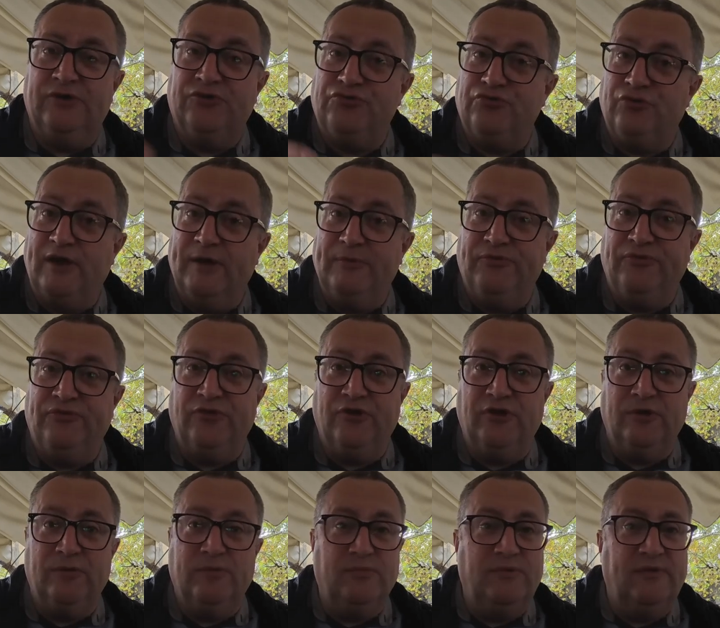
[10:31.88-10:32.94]
tripe
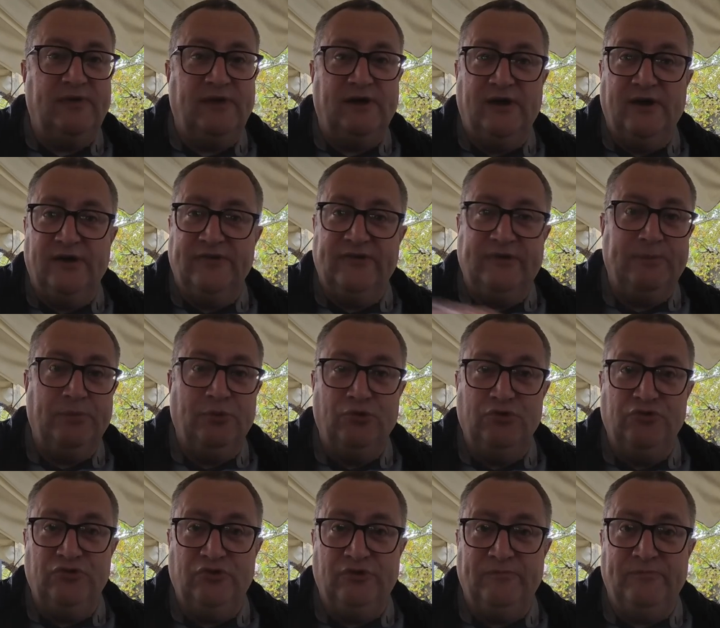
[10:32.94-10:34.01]
soup with a hearty
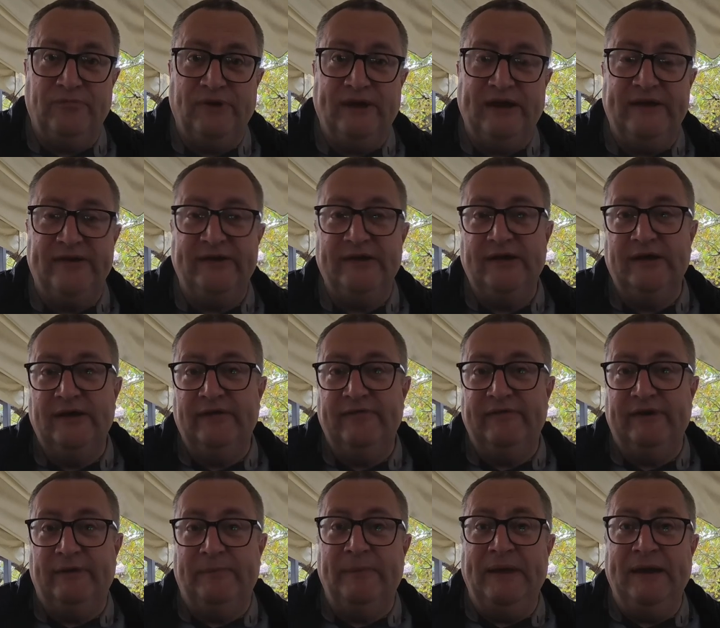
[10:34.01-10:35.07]
portion of bread,
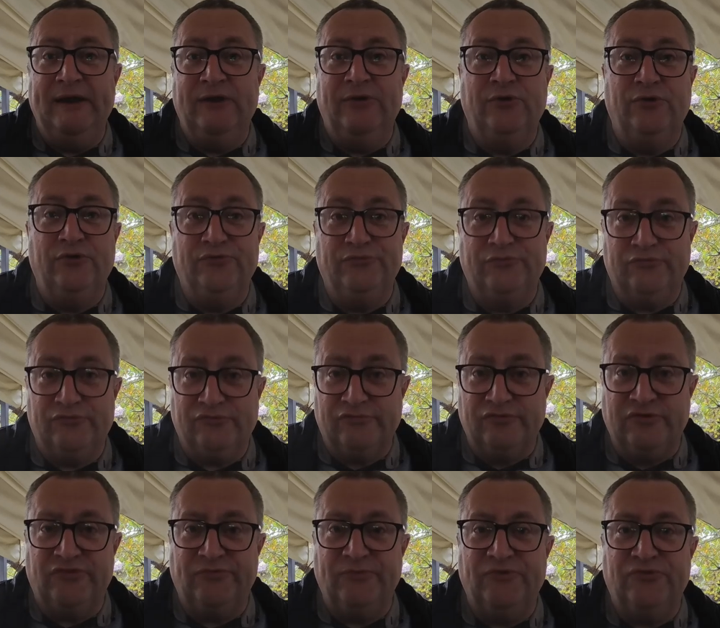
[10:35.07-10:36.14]
then a main course with
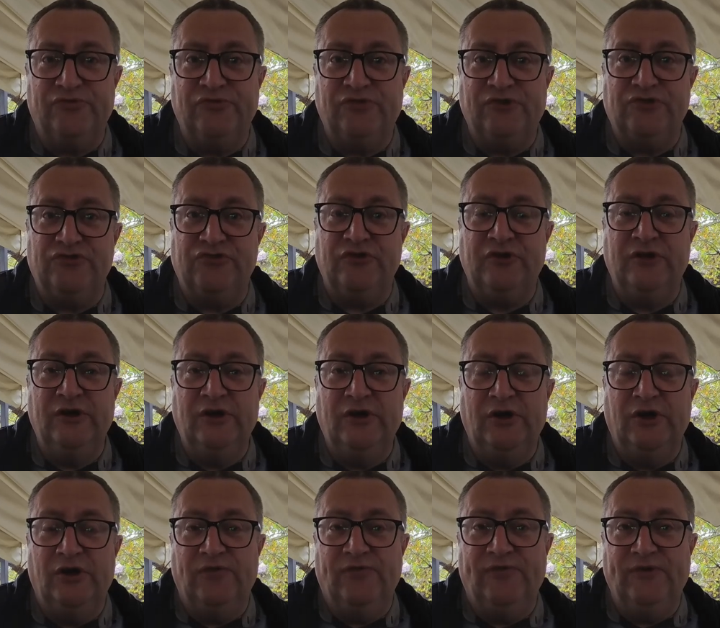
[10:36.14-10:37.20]
Christmas tradition
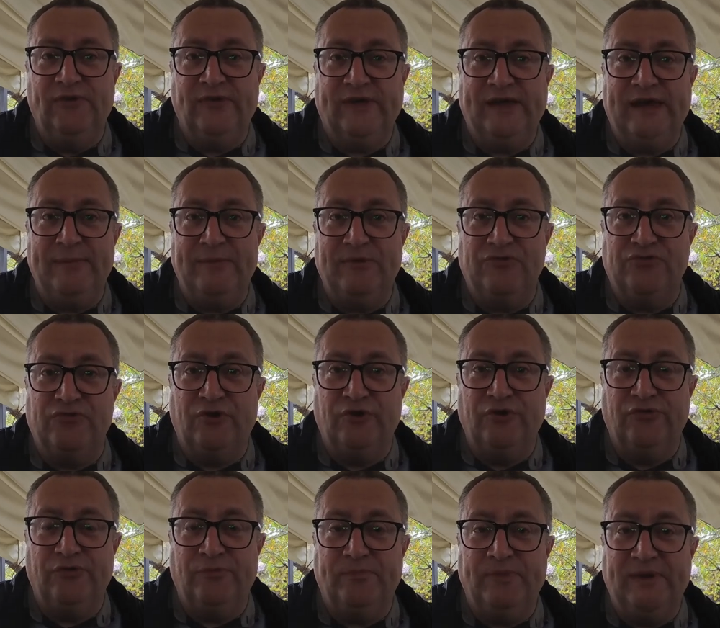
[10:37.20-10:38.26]
of filled cabbage
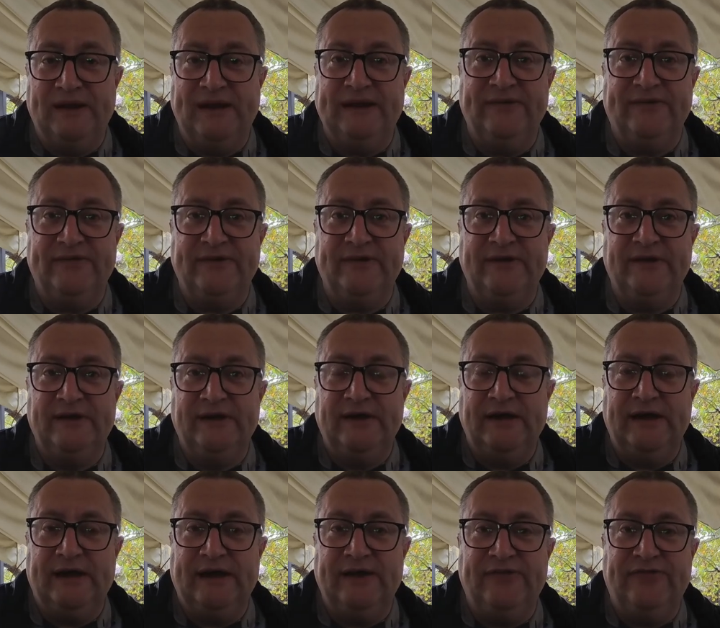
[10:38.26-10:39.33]
rolls with polenta
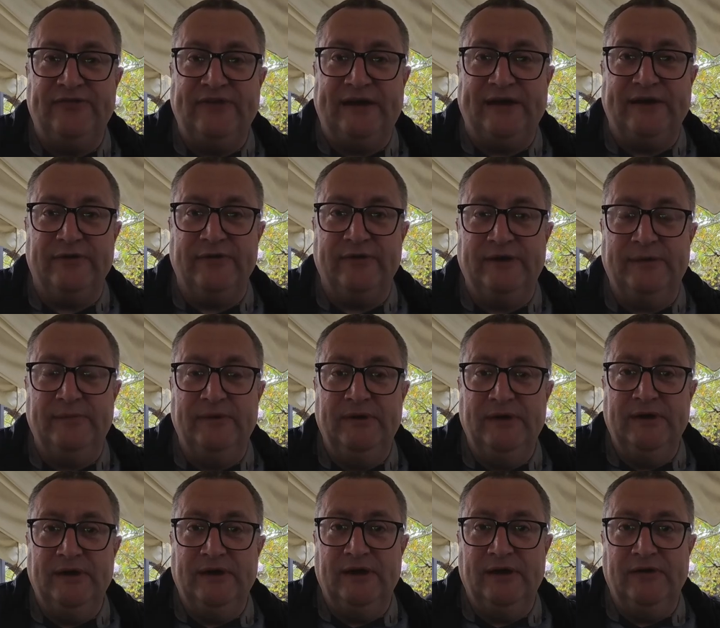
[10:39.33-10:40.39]
and sour cream,
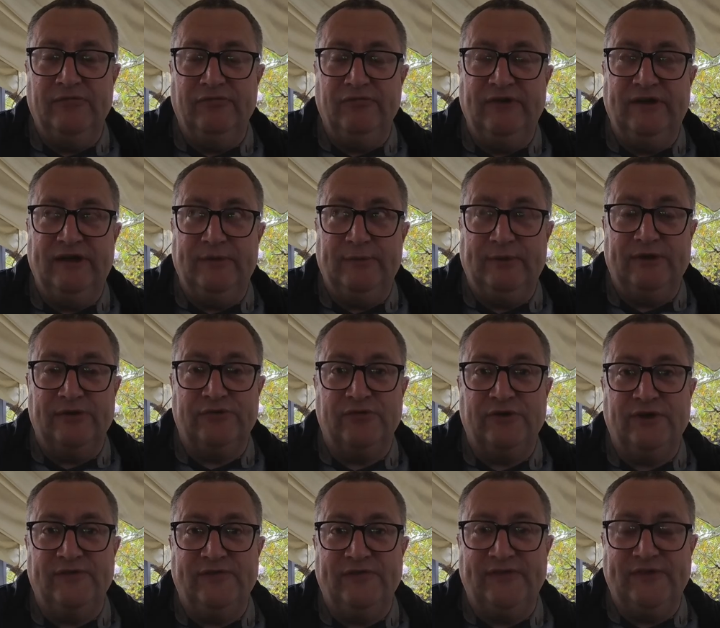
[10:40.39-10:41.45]
and a really well
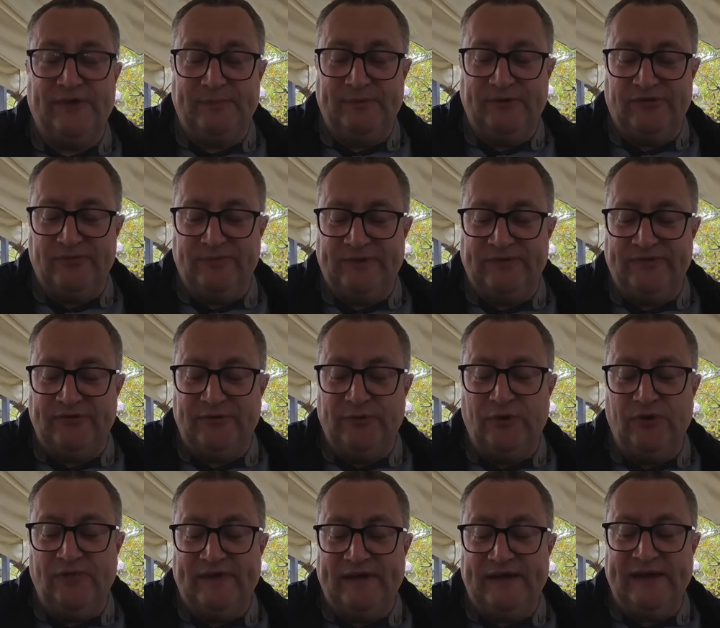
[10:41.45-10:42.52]
crafted double espresso.
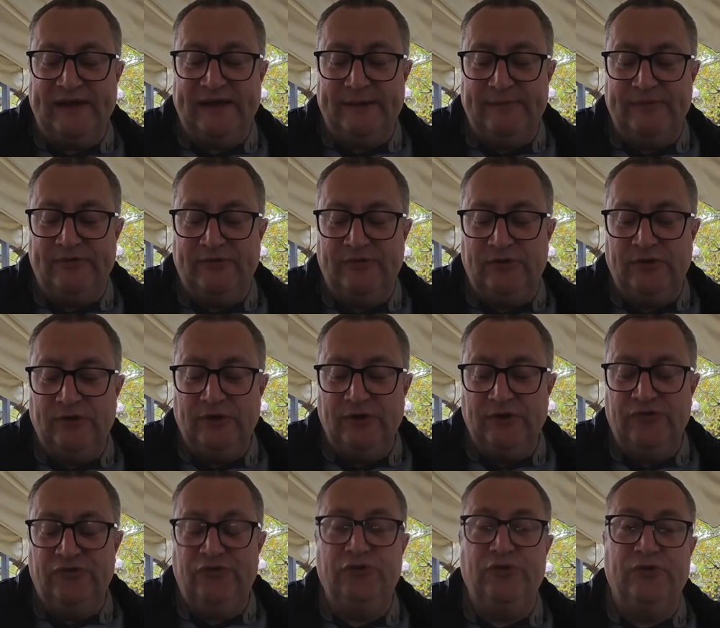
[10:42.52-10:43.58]
All of that came to
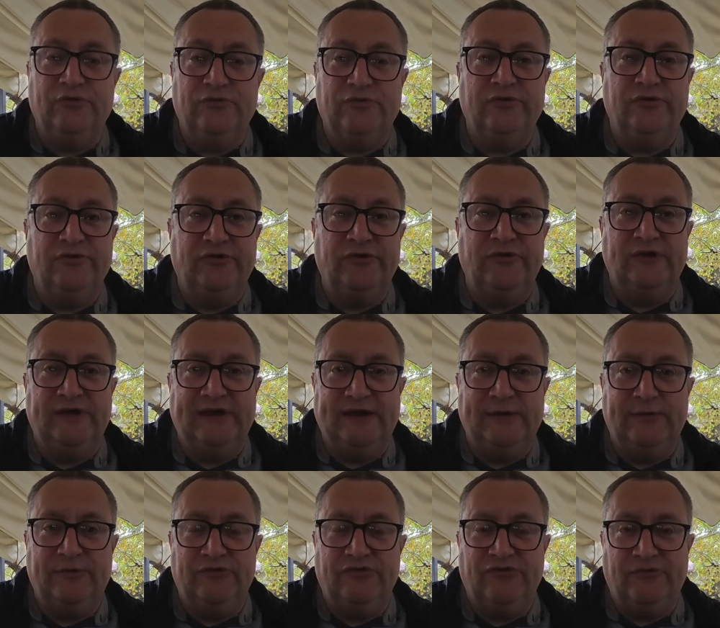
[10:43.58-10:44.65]
202 lei,
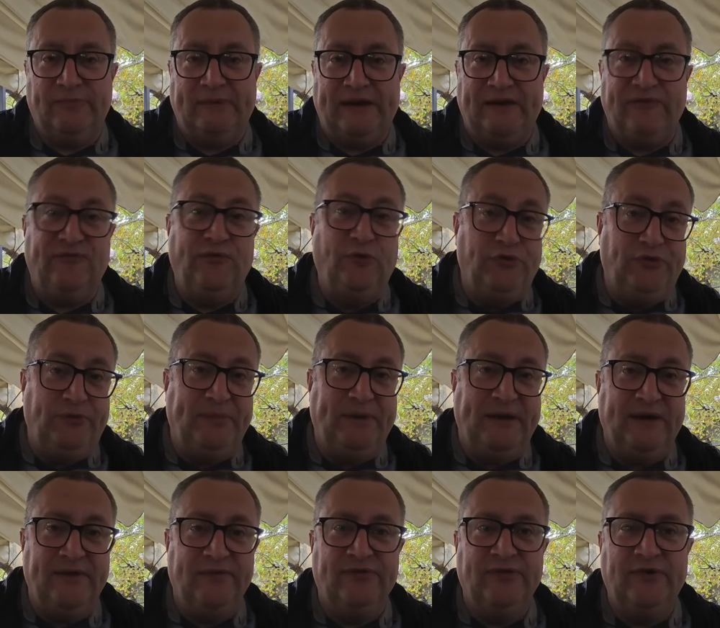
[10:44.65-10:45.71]
which is about
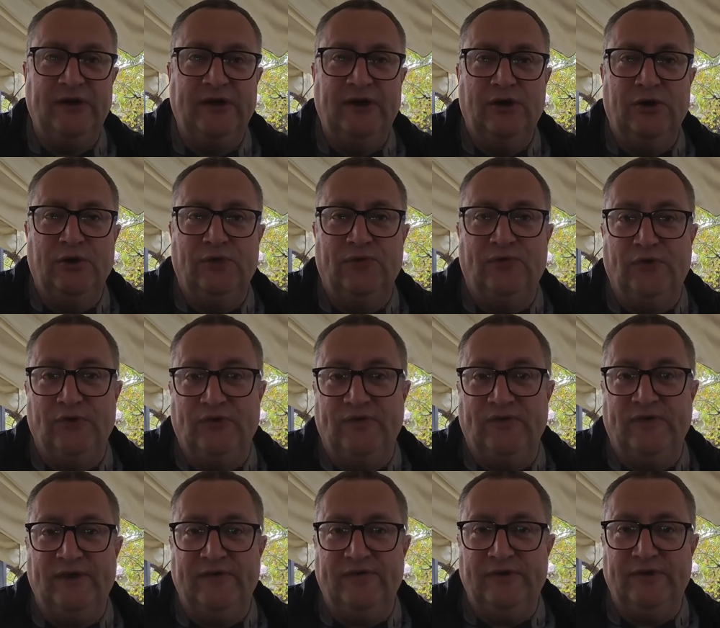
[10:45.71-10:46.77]
£40 or
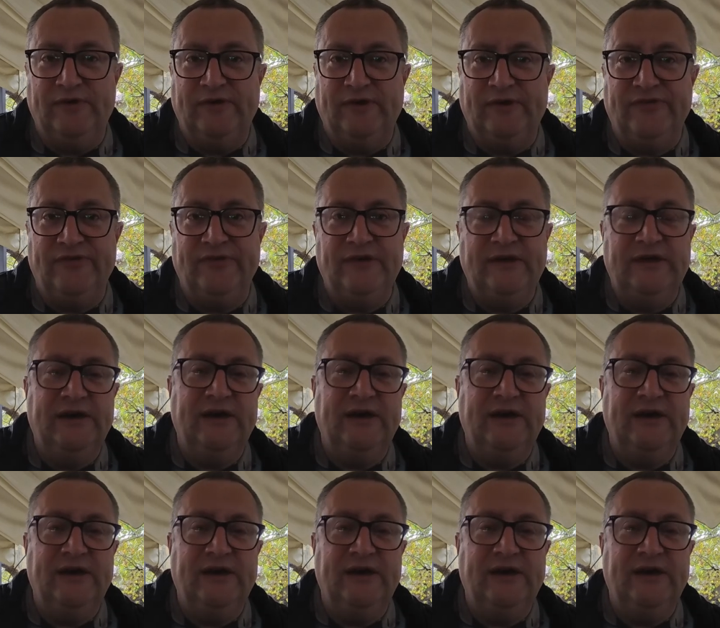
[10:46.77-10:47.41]
45 euros.